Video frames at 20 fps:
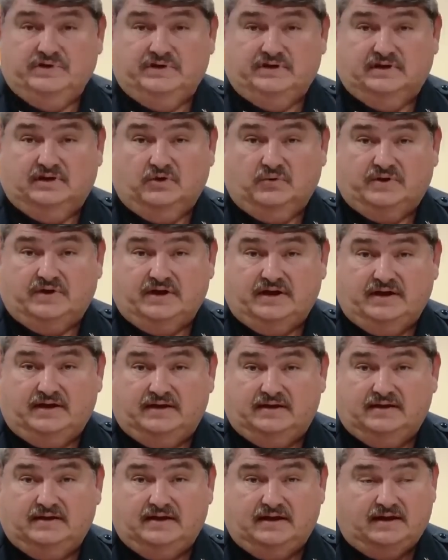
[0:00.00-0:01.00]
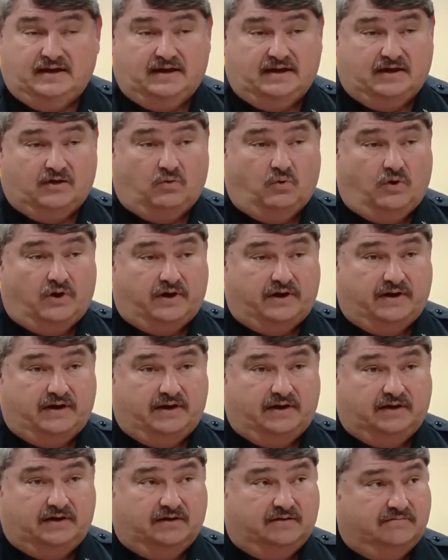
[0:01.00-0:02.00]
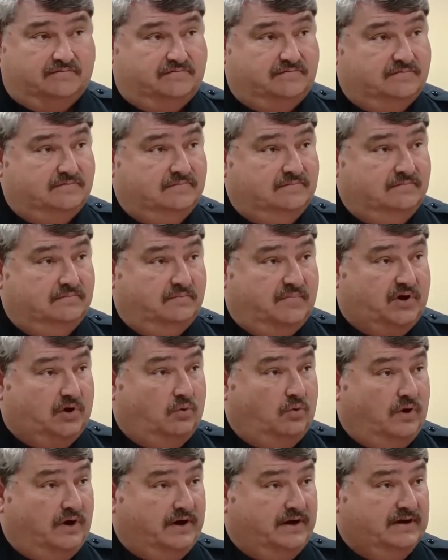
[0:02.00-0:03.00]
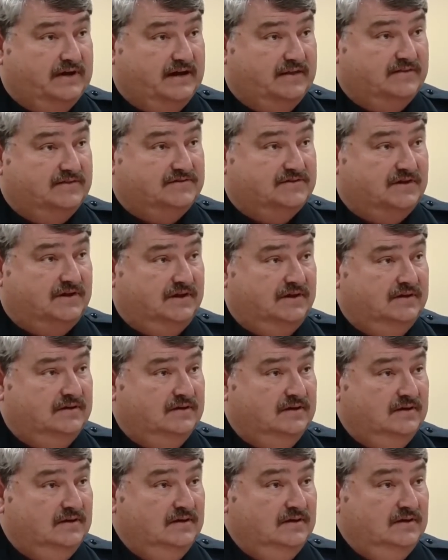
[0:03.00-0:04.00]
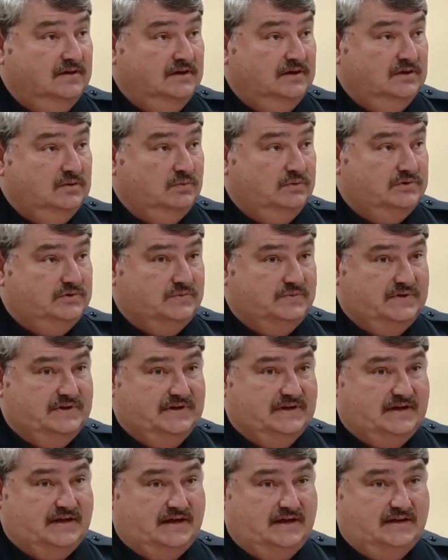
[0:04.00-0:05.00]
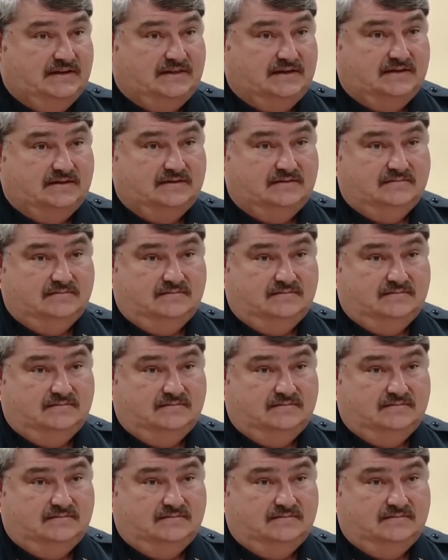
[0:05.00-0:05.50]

did locate a quantity of marijuana at the scene, which would indicate that